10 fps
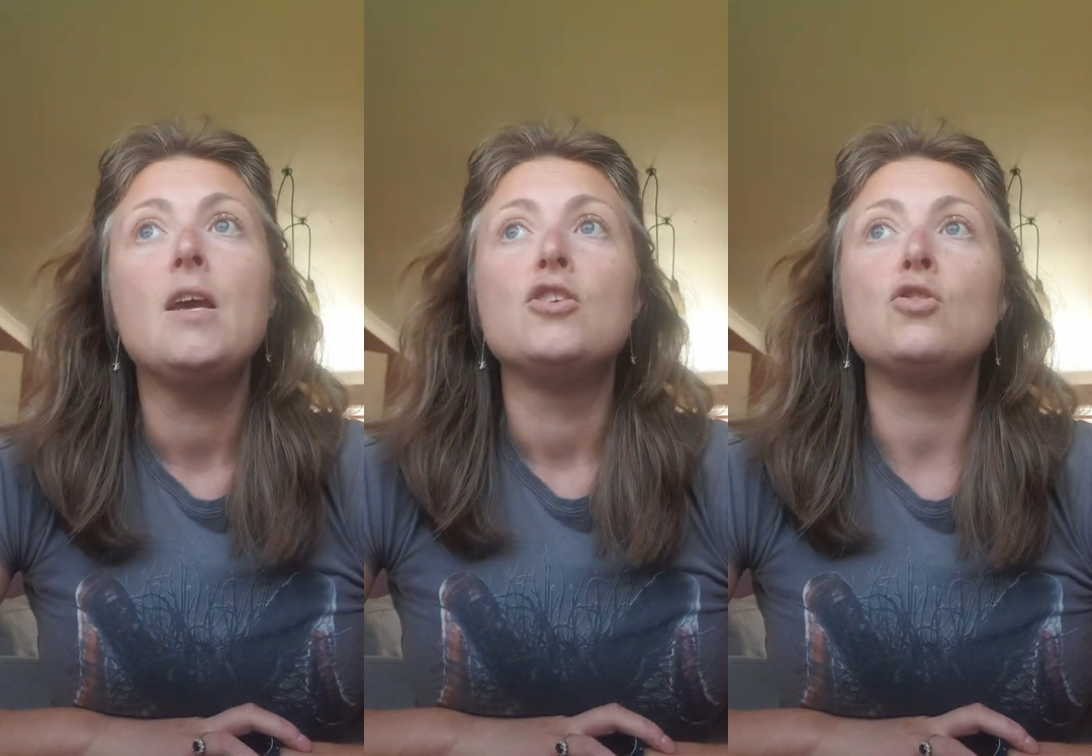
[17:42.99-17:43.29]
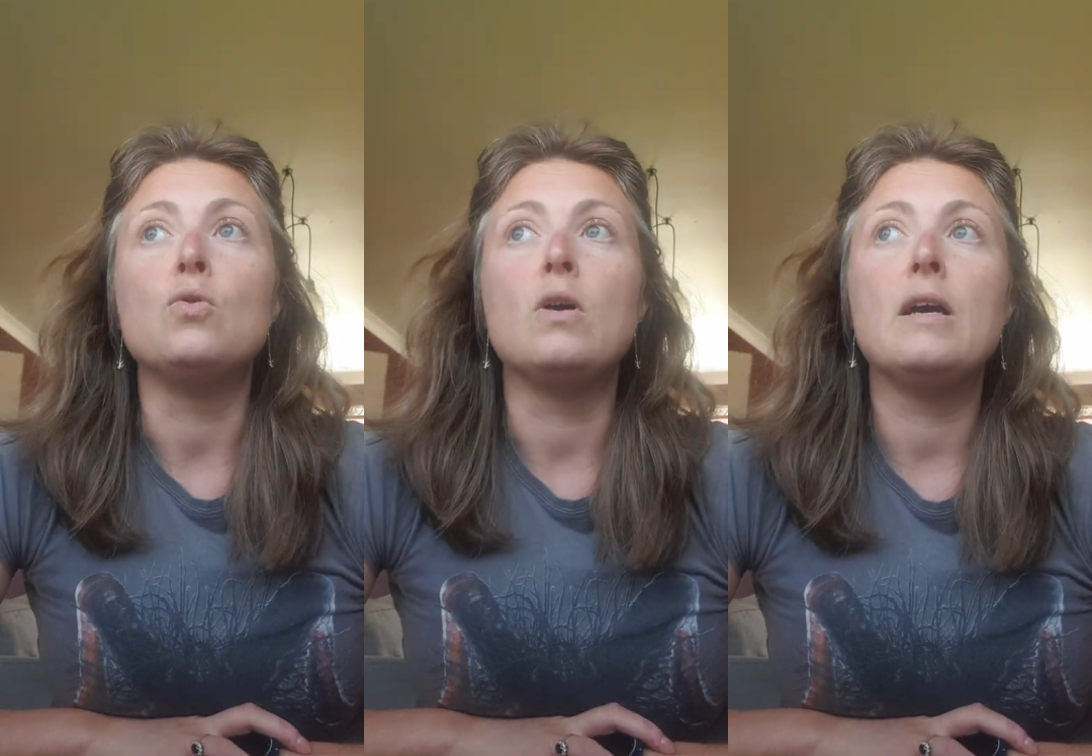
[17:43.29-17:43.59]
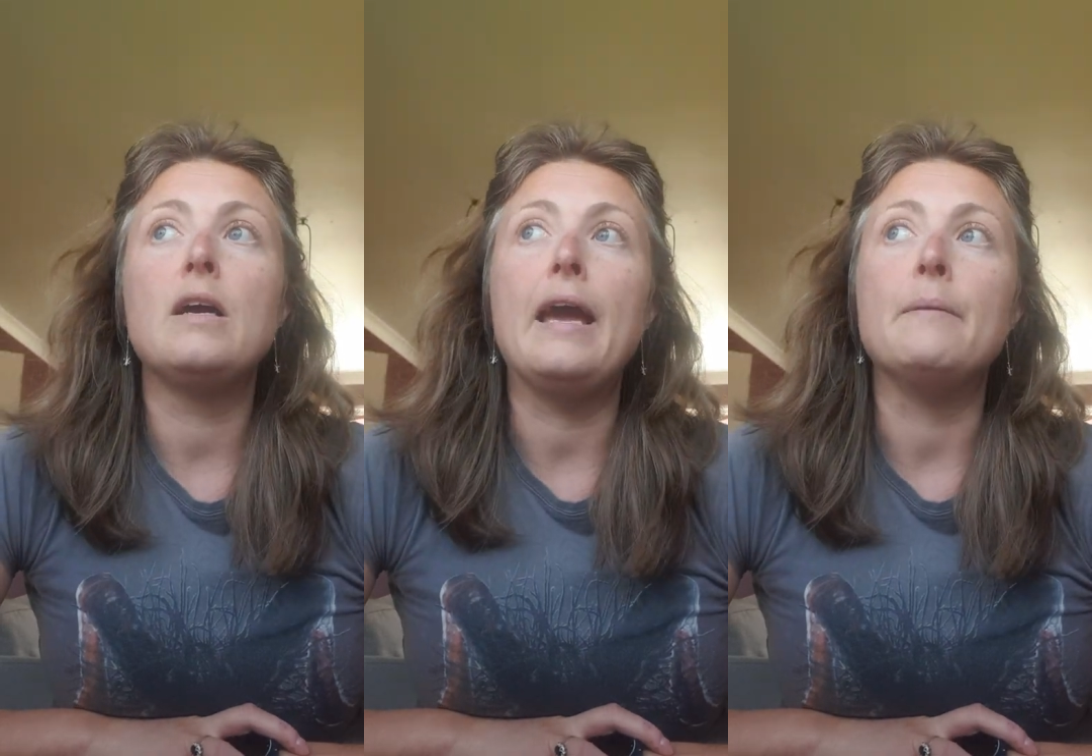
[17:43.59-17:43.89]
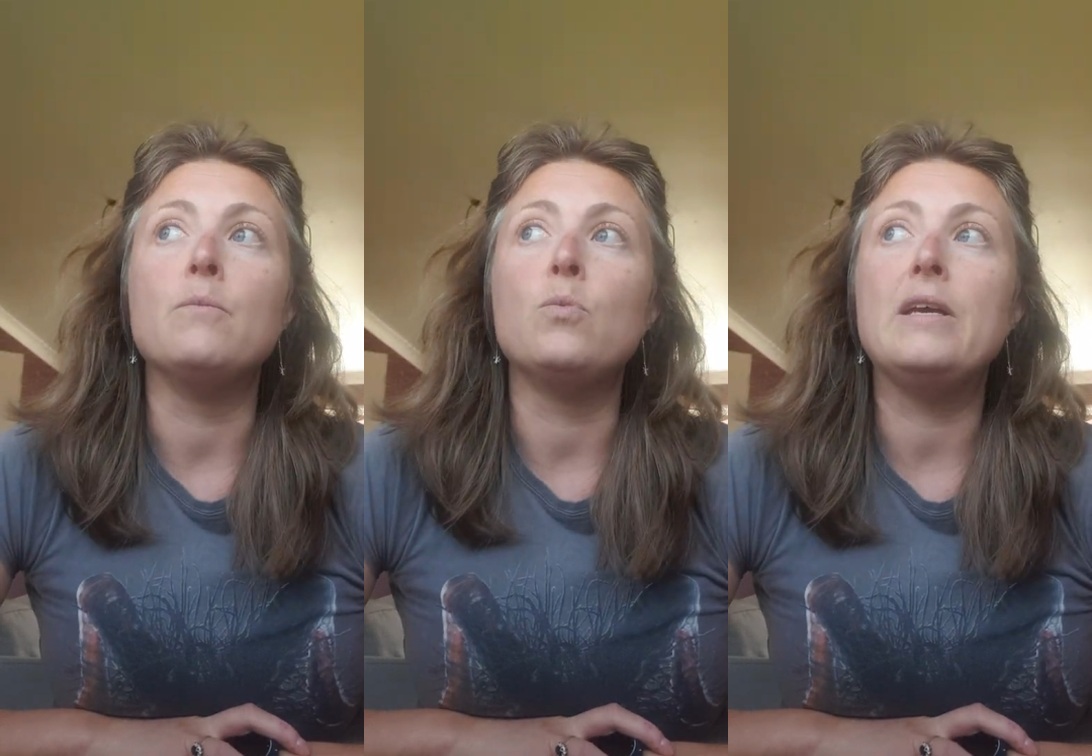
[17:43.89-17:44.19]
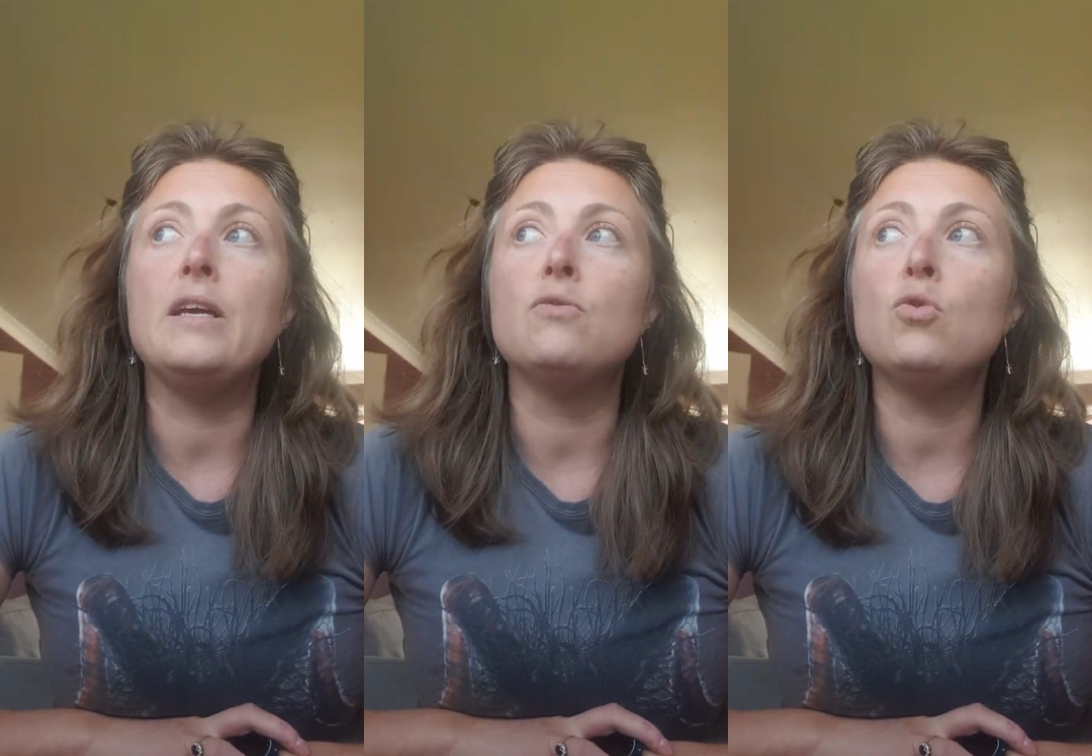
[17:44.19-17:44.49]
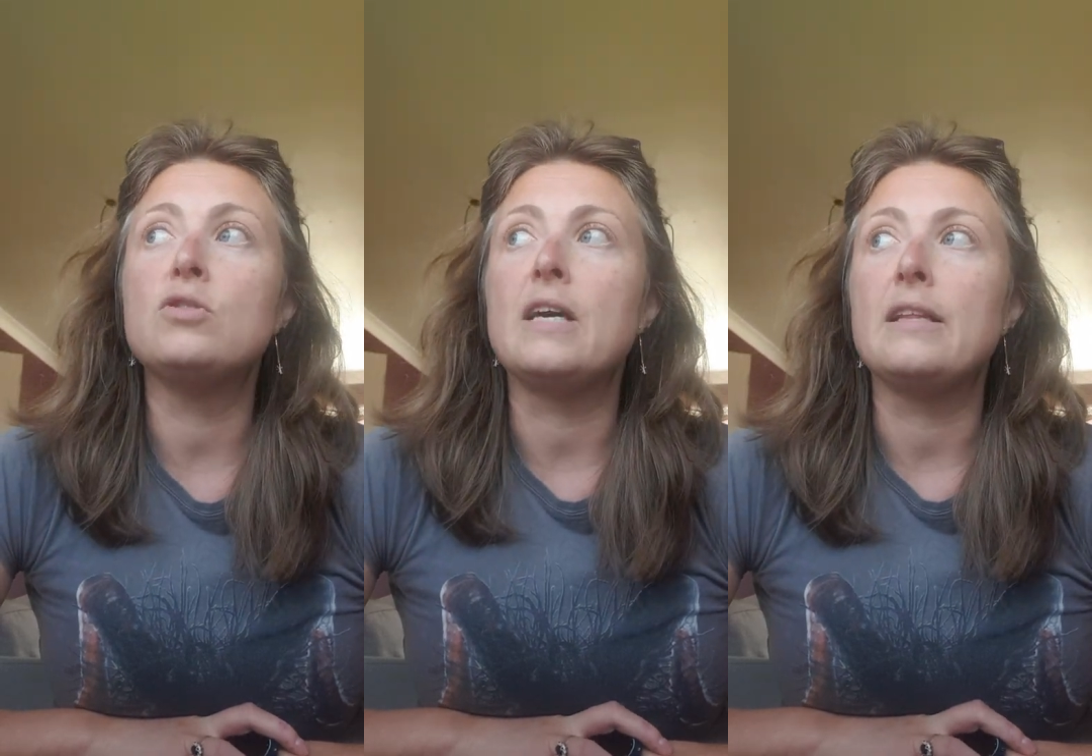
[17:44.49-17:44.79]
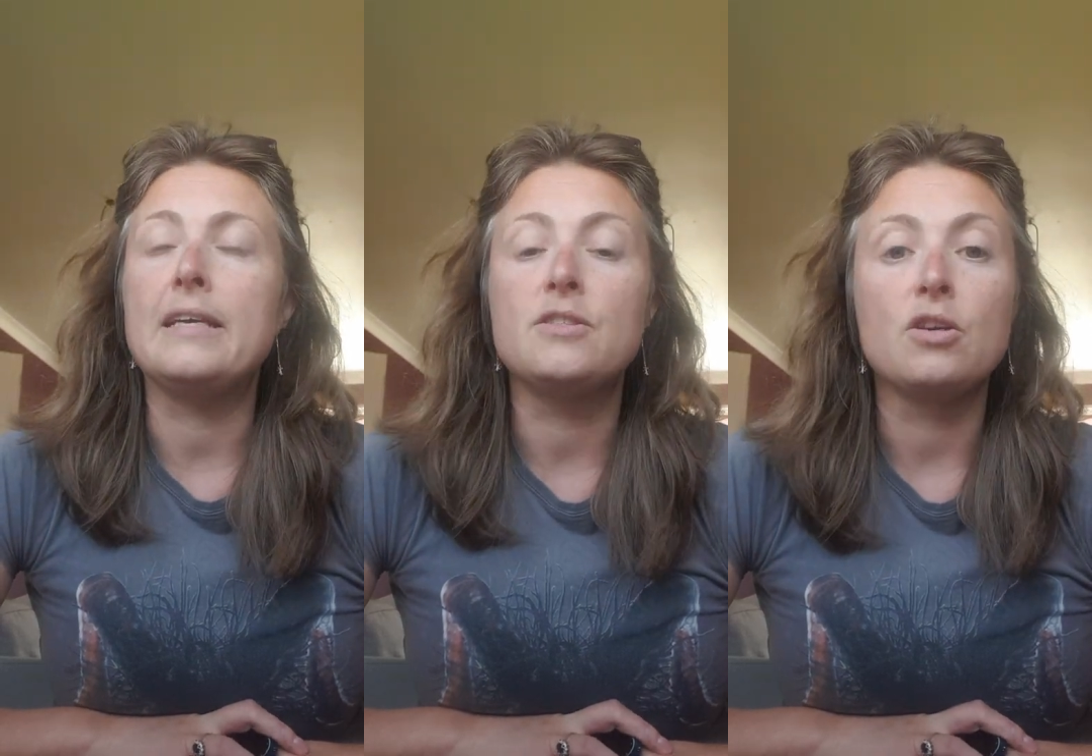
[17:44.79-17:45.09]
So we wrote a
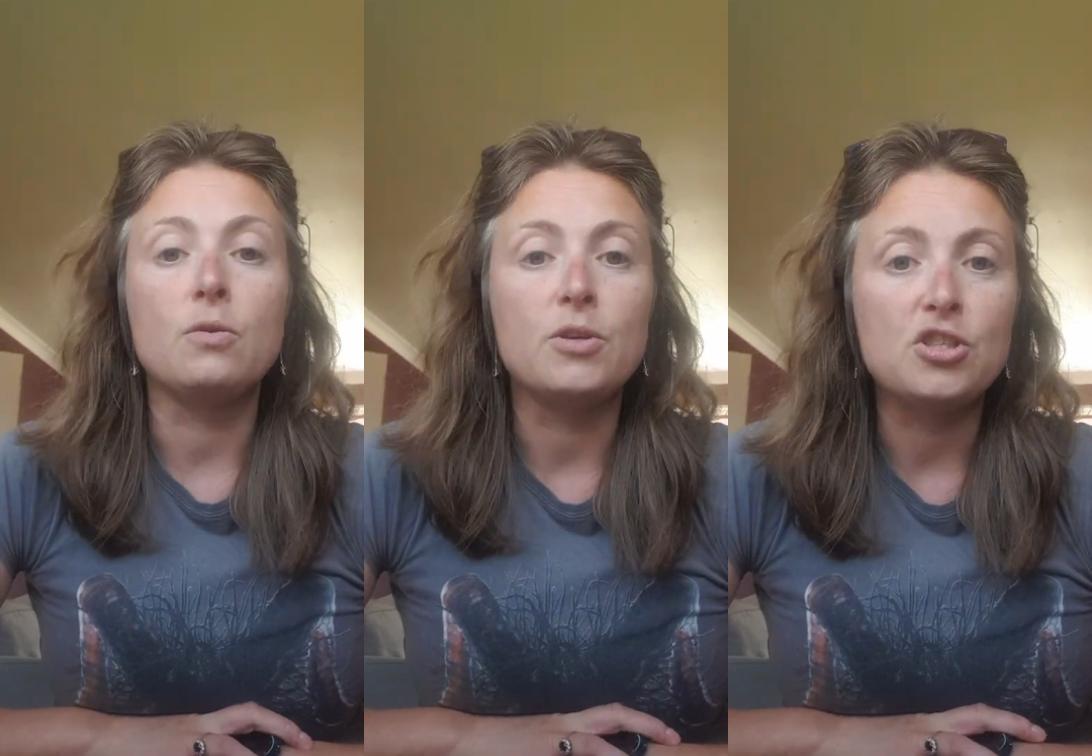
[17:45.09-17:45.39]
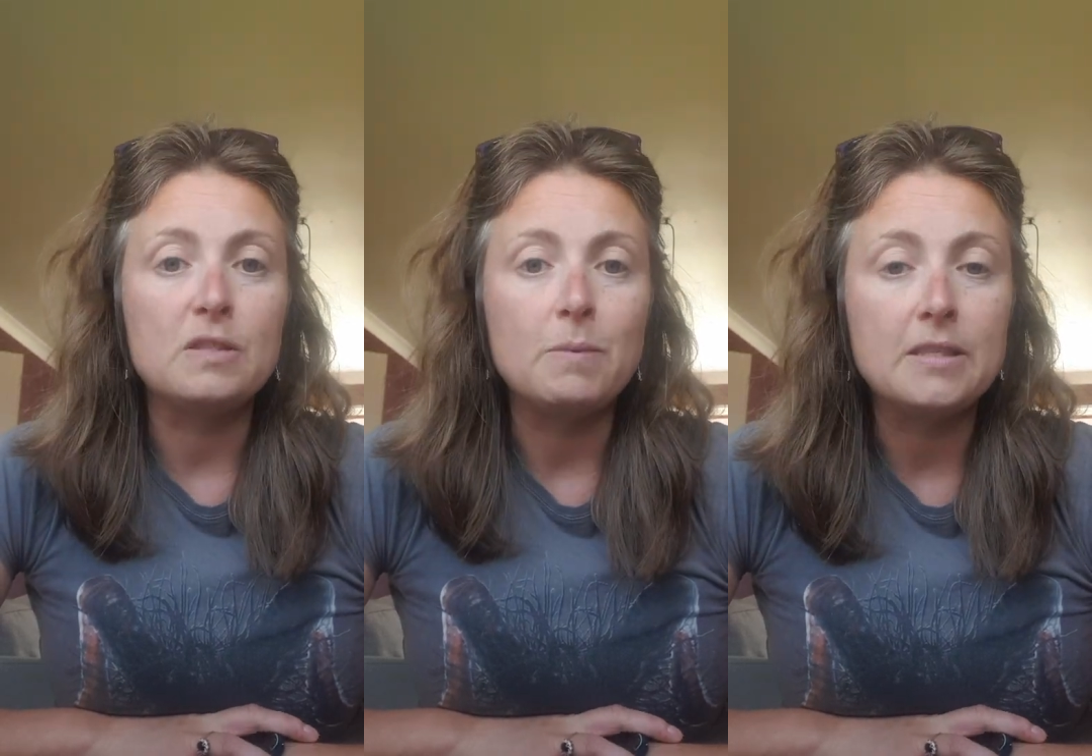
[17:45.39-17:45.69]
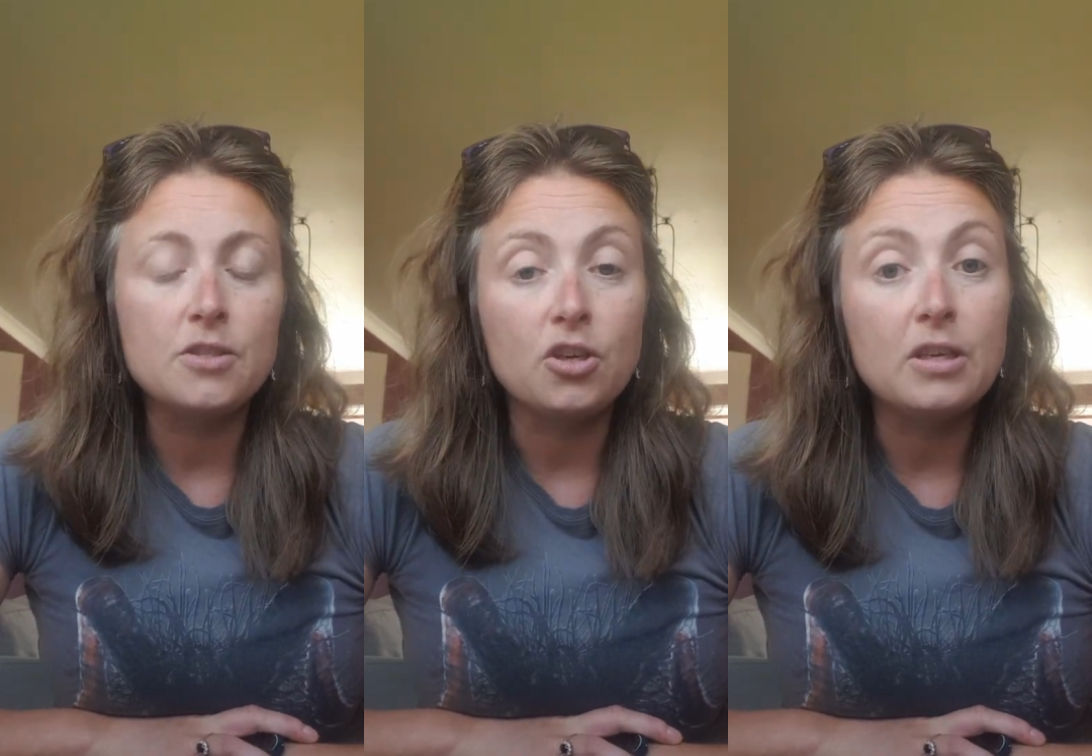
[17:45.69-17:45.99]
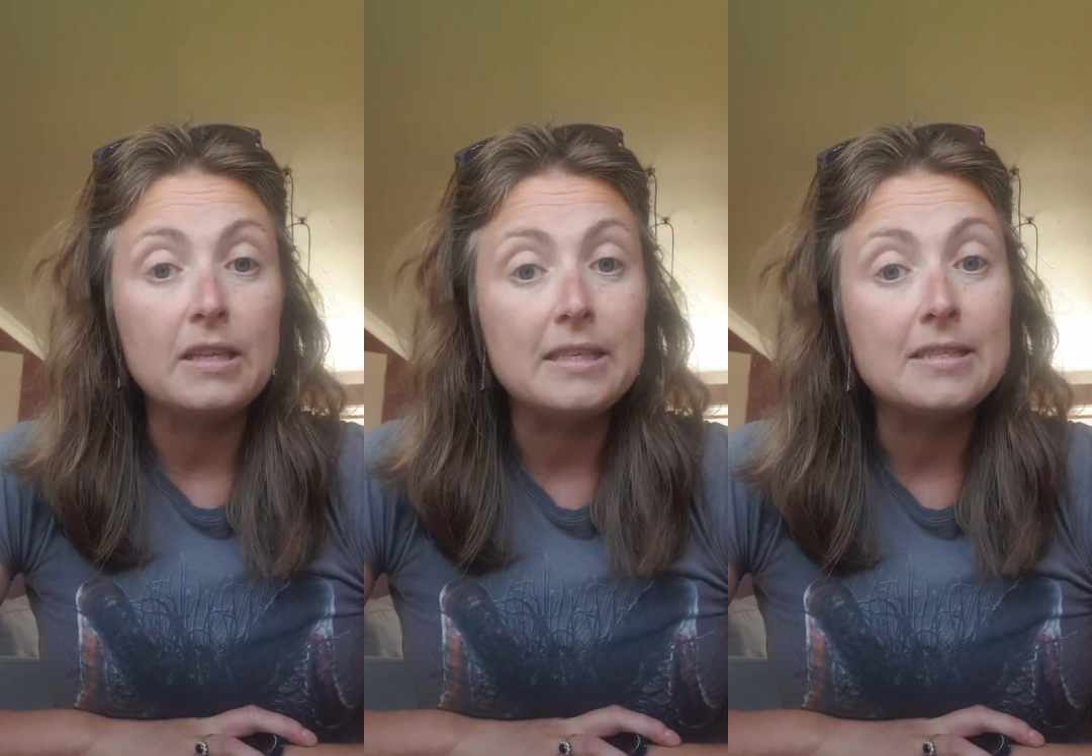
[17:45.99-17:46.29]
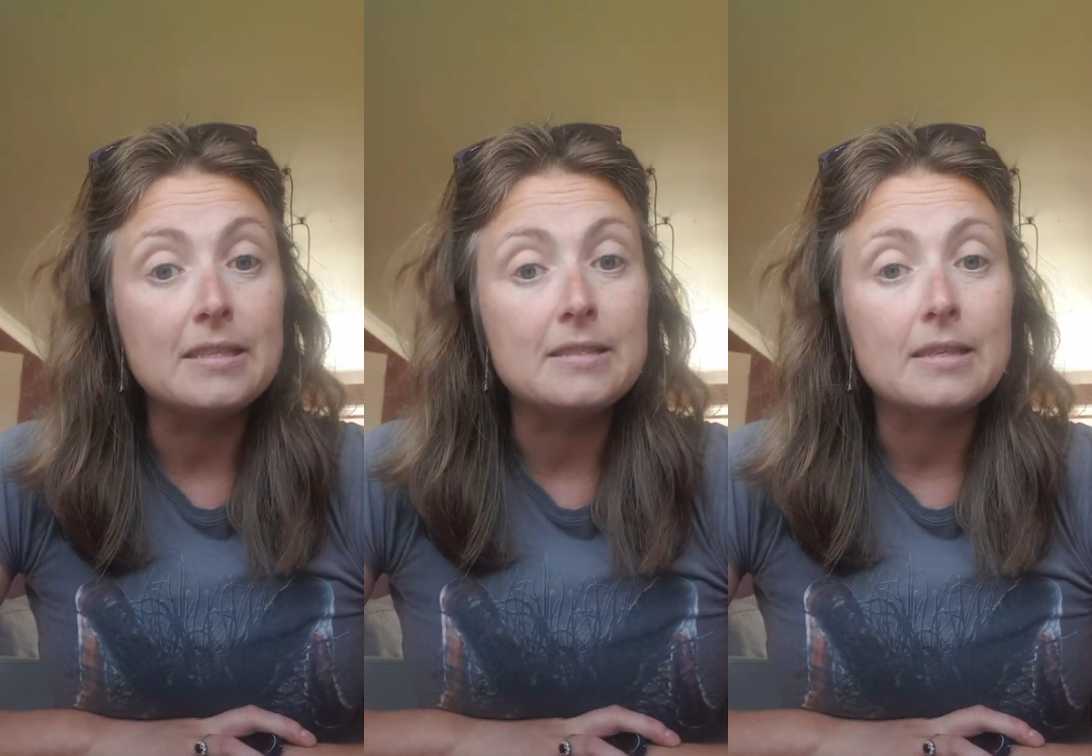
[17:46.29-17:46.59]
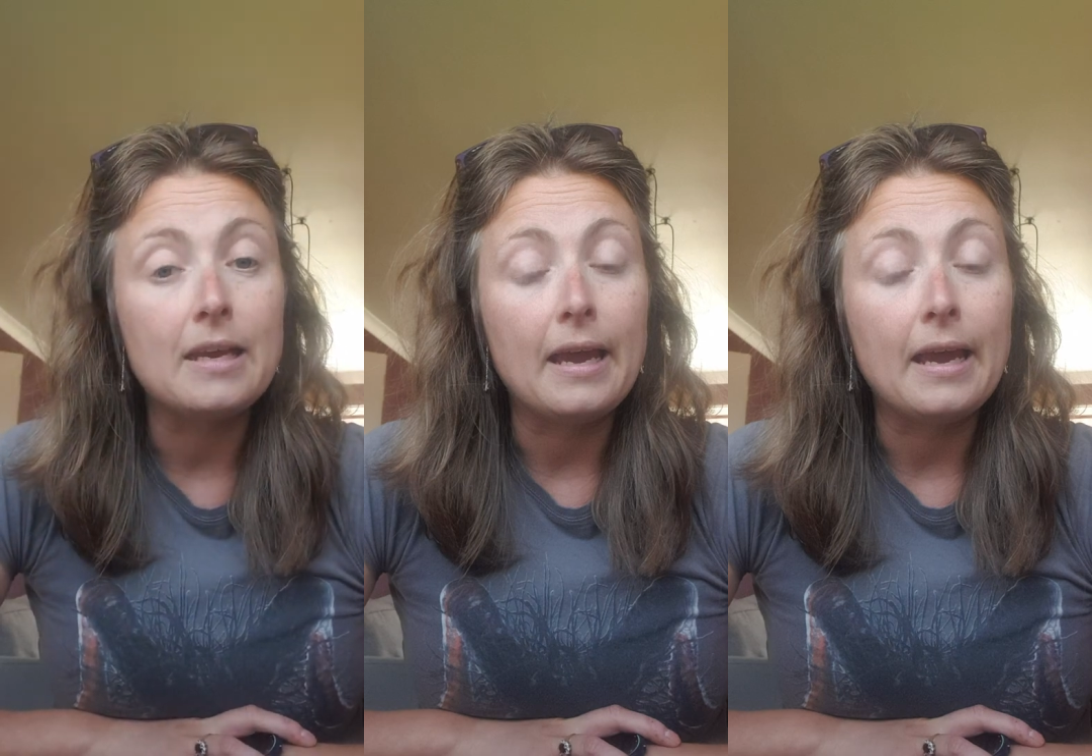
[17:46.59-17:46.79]
letter which has been circulated,